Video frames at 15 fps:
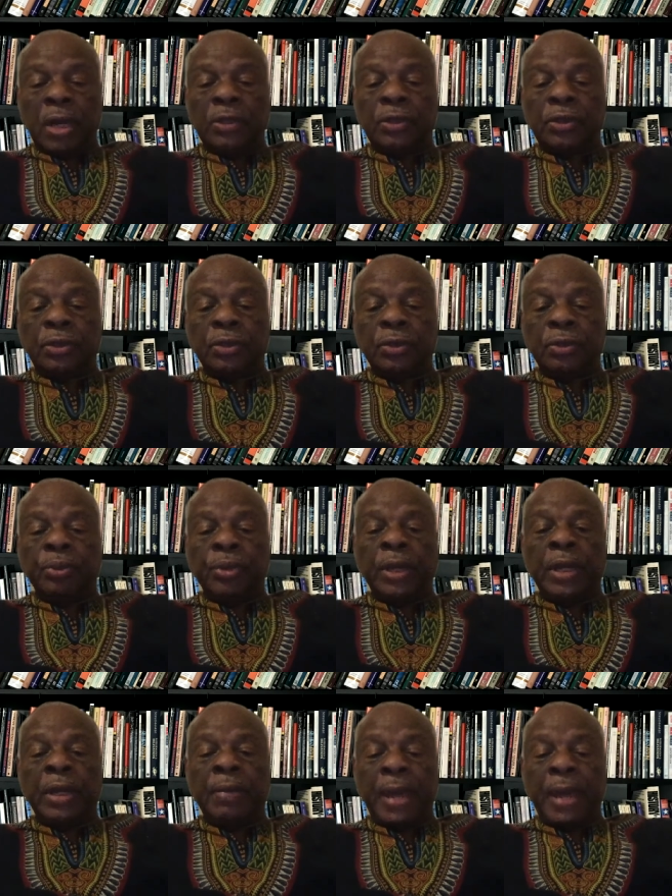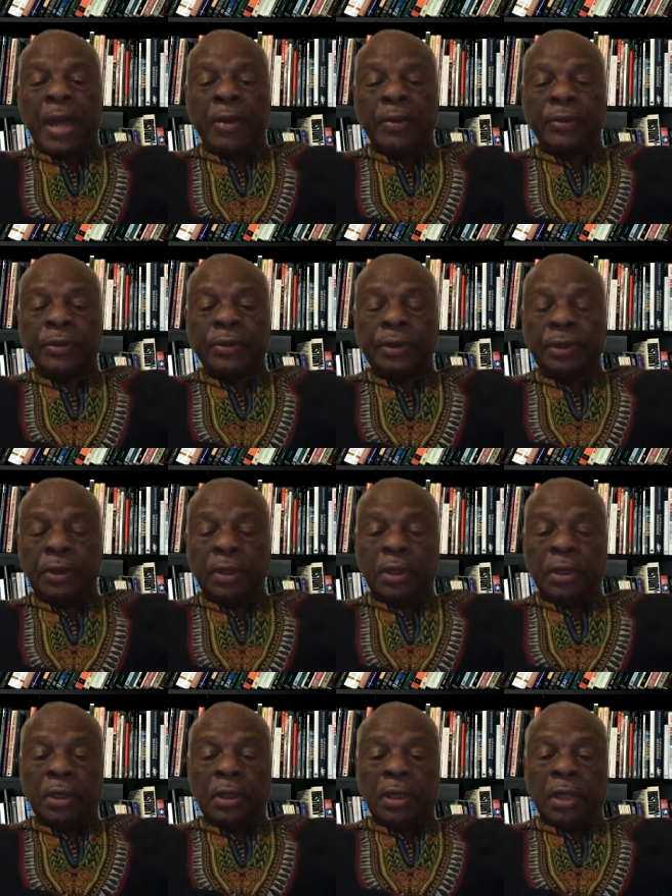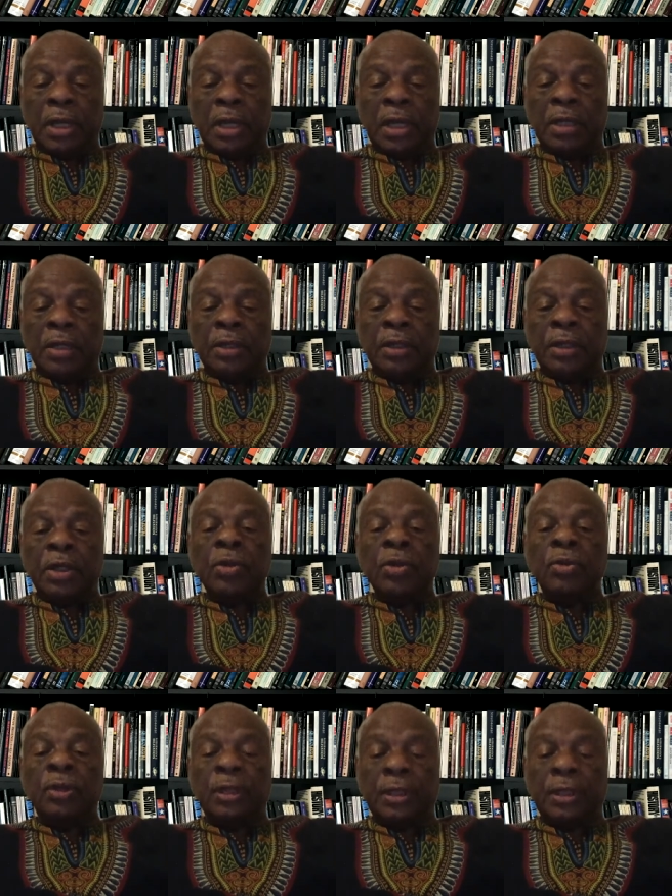to bring about the union